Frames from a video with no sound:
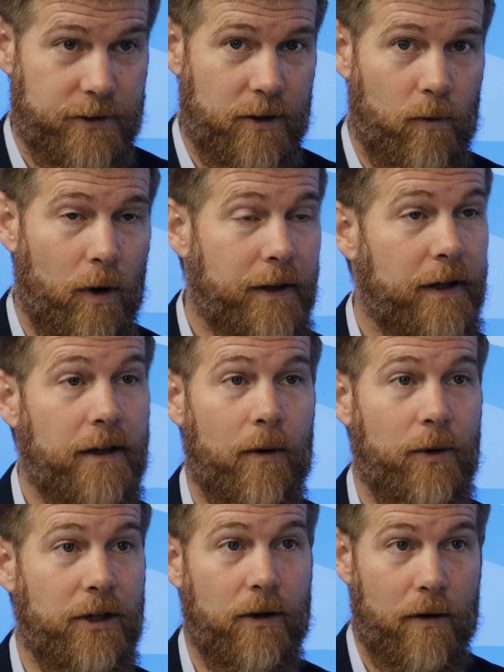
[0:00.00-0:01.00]
So one thing that
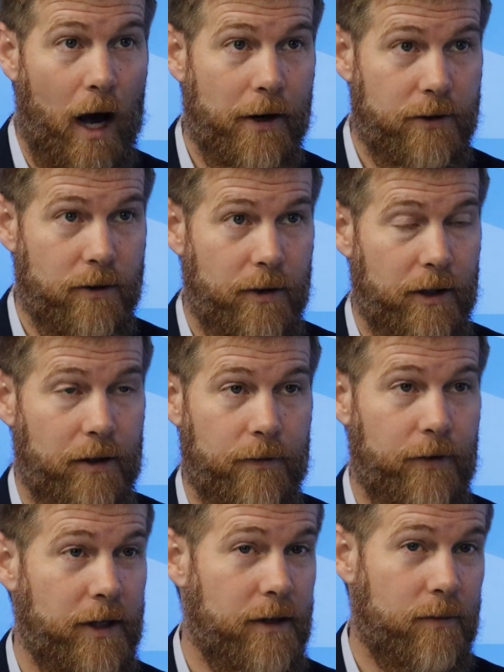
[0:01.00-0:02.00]
we do not do here at
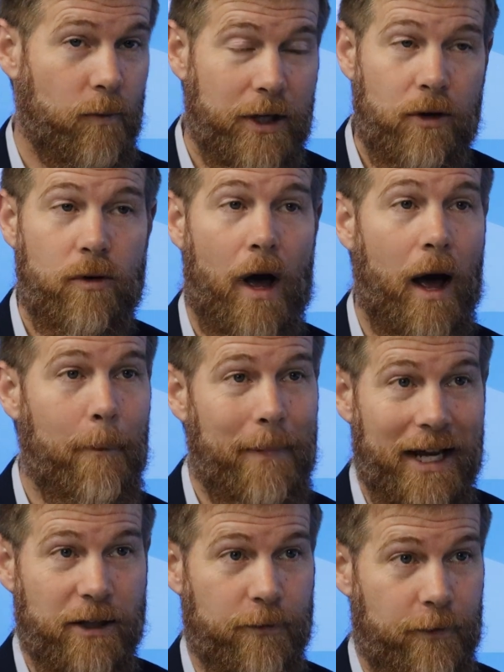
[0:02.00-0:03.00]
Avidian, we do not
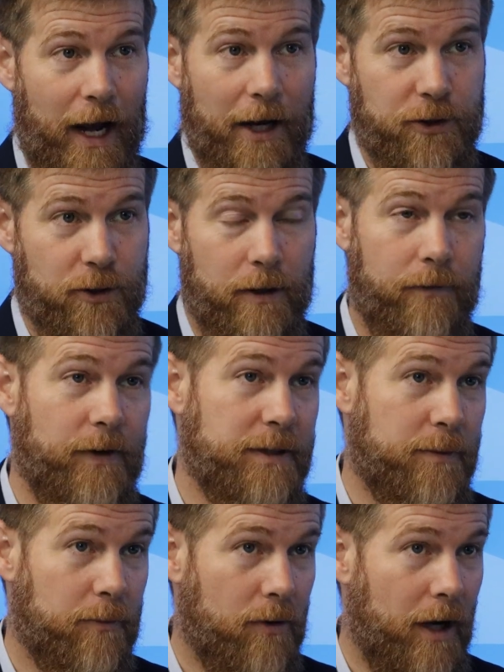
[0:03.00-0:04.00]
manufacture
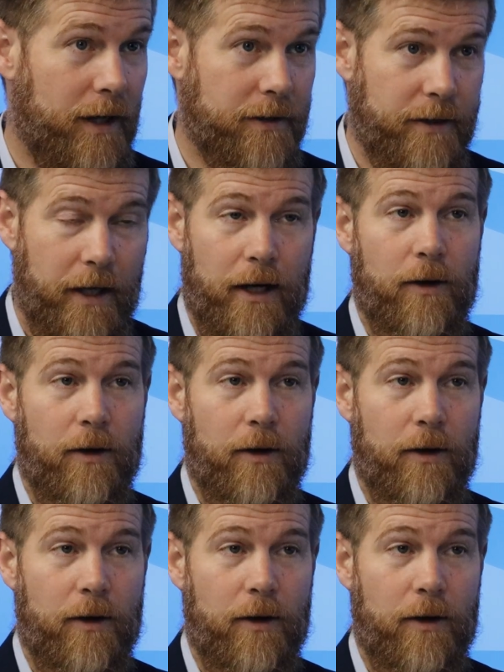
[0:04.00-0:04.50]
investment product.